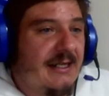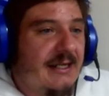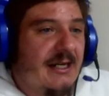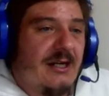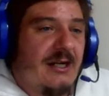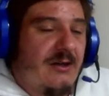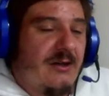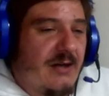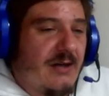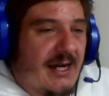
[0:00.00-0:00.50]

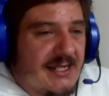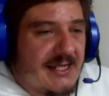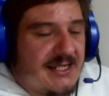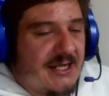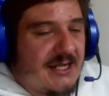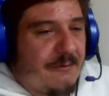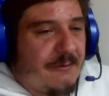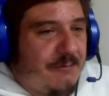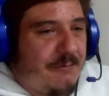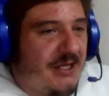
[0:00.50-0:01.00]
Right,
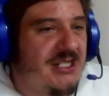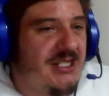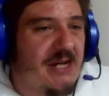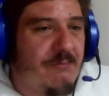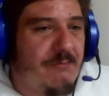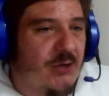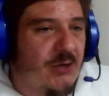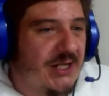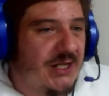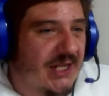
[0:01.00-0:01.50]
so PJ
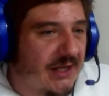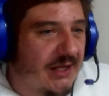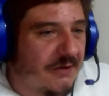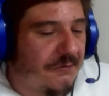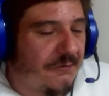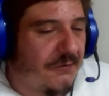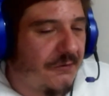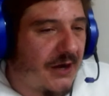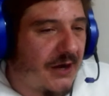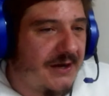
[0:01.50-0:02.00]
Puerta to
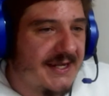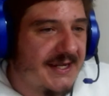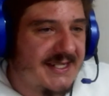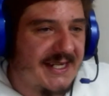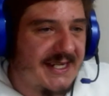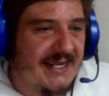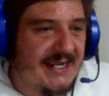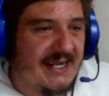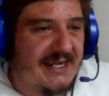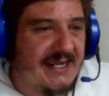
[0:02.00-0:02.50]
throw this
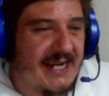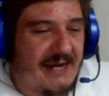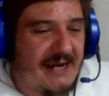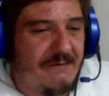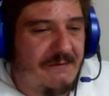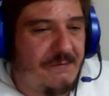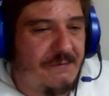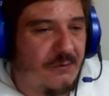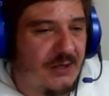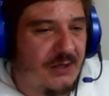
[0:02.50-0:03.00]
in again
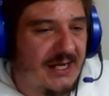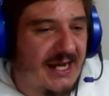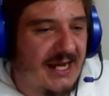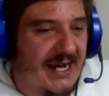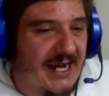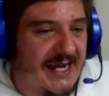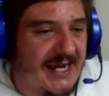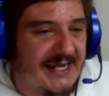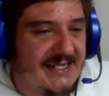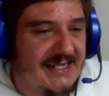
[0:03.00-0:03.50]
for the
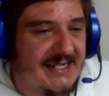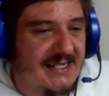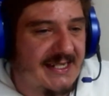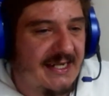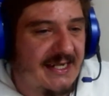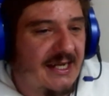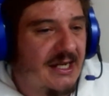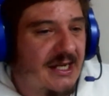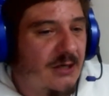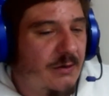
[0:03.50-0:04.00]
Lions.
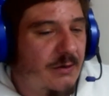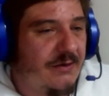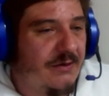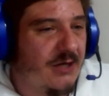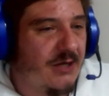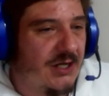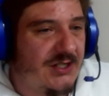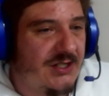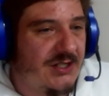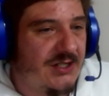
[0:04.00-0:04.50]
We've
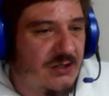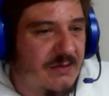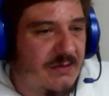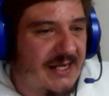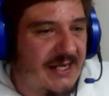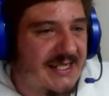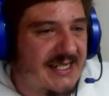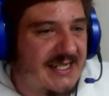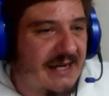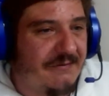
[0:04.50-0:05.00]
got 2
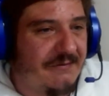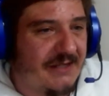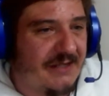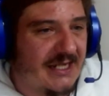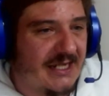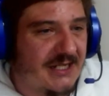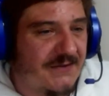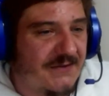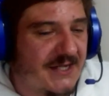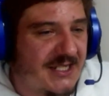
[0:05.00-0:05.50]
minutes left in
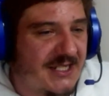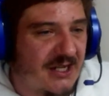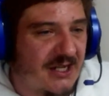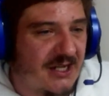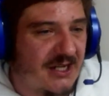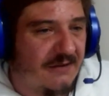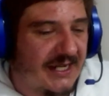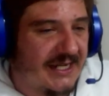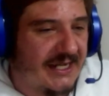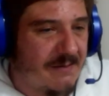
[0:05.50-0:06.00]
this first half.
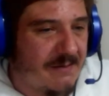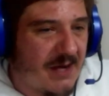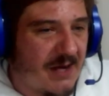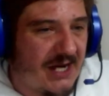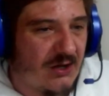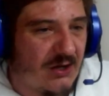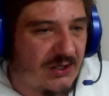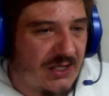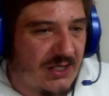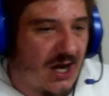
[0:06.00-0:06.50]
Taken by
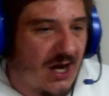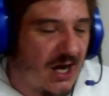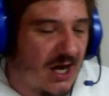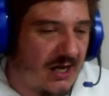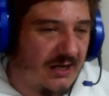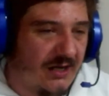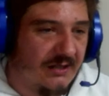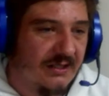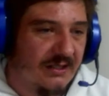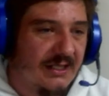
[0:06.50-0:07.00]
Not
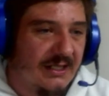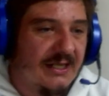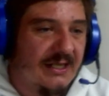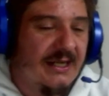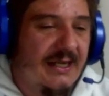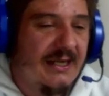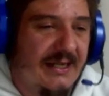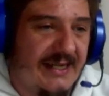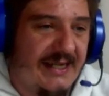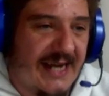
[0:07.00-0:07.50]
Nachel.
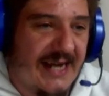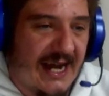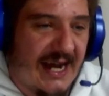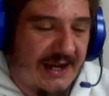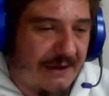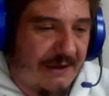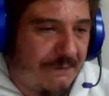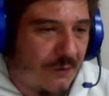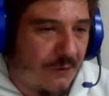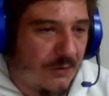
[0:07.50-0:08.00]
Now
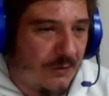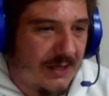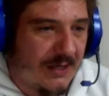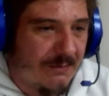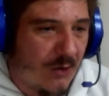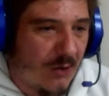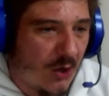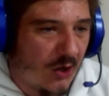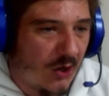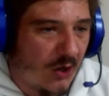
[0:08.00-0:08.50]
they form the
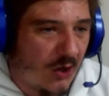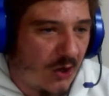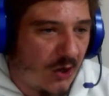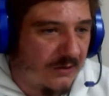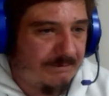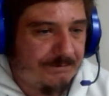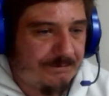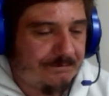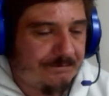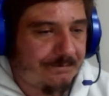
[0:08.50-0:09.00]

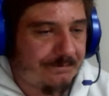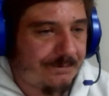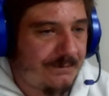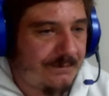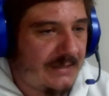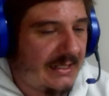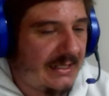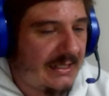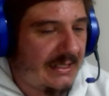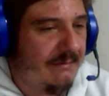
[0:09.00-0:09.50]
maul.
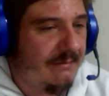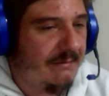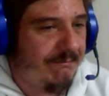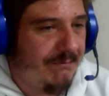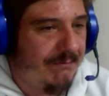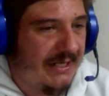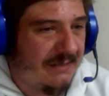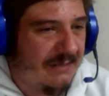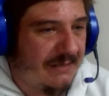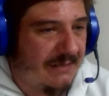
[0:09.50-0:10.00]

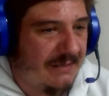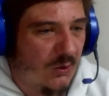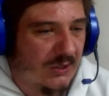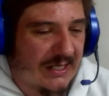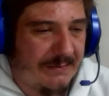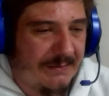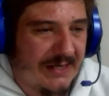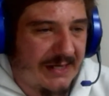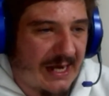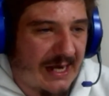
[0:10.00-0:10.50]
Big maul
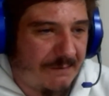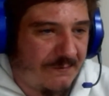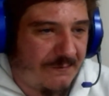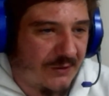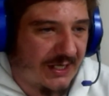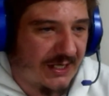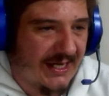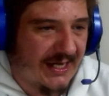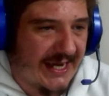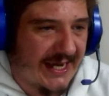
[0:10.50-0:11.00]
coming up for
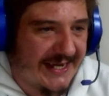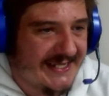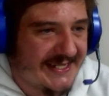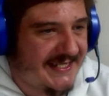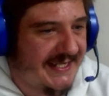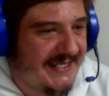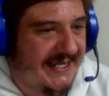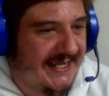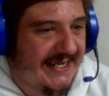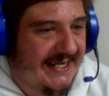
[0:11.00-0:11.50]
the Lions
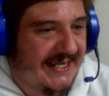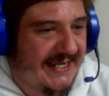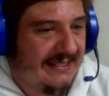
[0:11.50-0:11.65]
here.